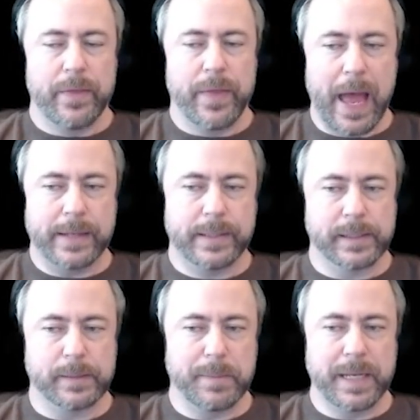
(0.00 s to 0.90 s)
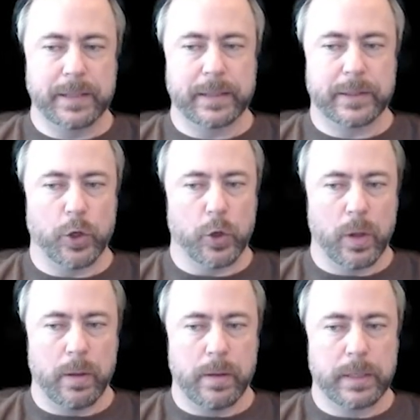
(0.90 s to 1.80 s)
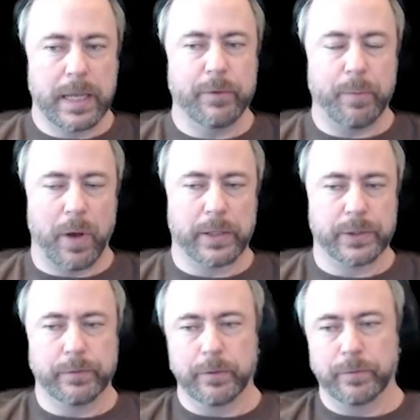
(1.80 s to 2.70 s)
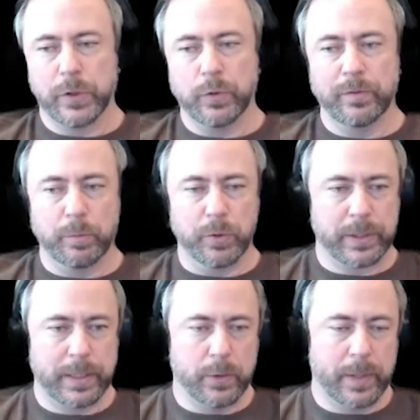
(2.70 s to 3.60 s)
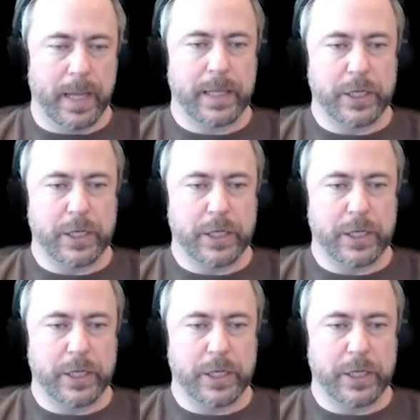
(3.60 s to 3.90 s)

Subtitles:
that doesn't mean that they'll give a positive review of a book they don't like.